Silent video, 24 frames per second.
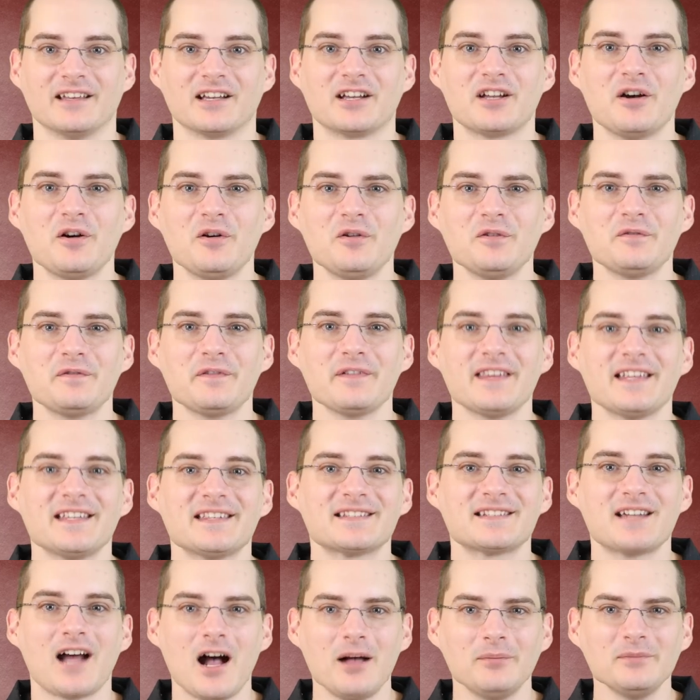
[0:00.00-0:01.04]
the code for this,
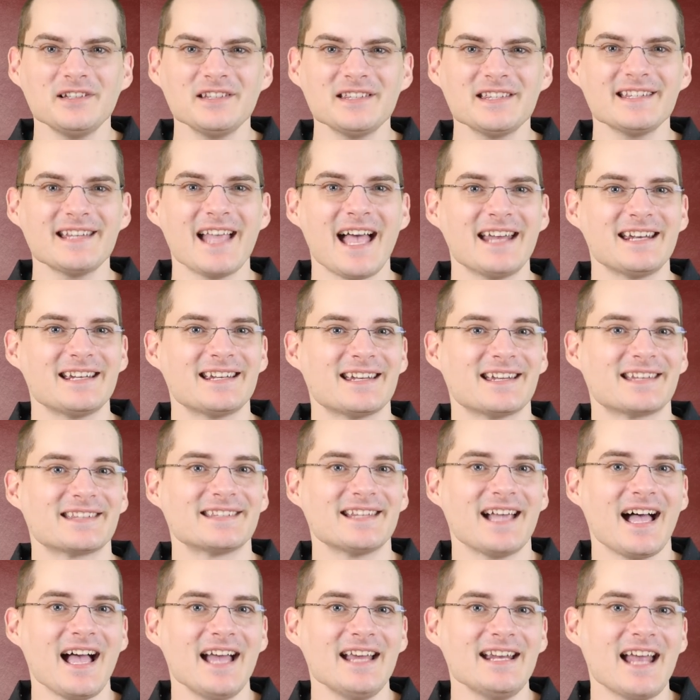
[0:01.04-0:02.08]
Tomlinson had to
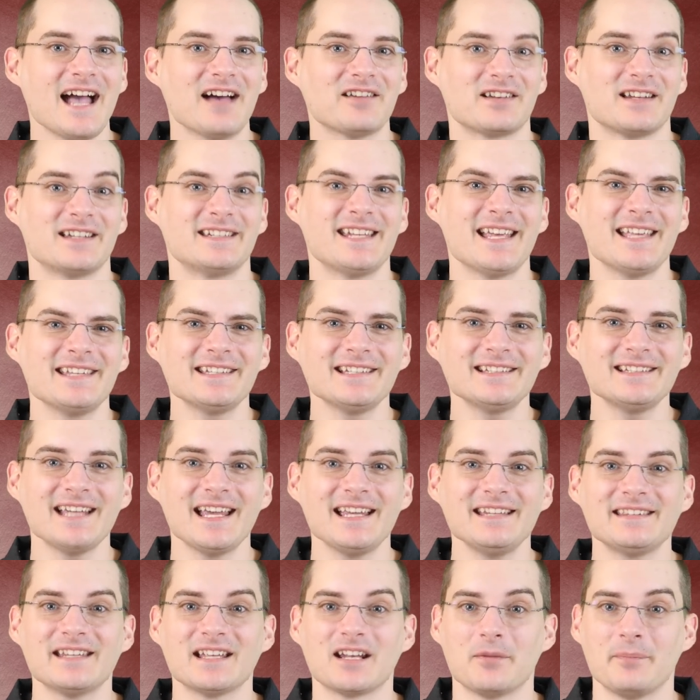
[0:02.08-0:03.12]
decide how to
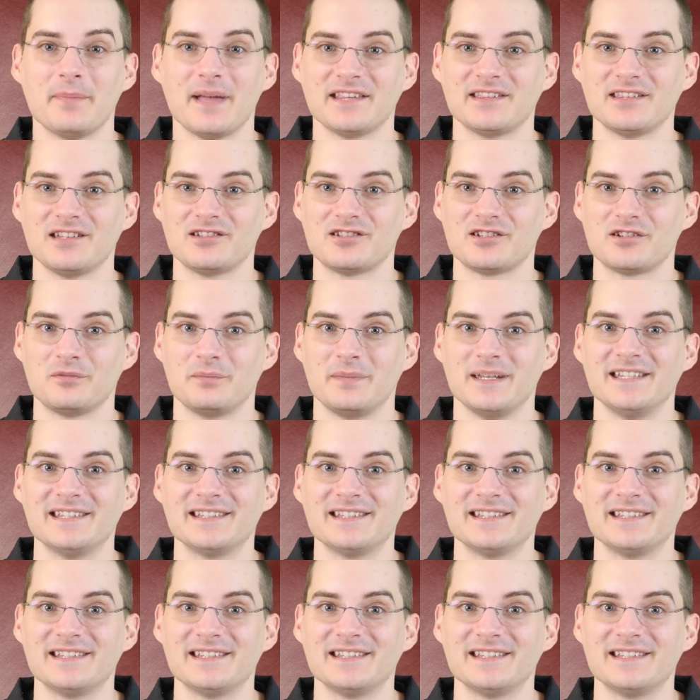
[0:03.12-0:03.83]
designate that a message should be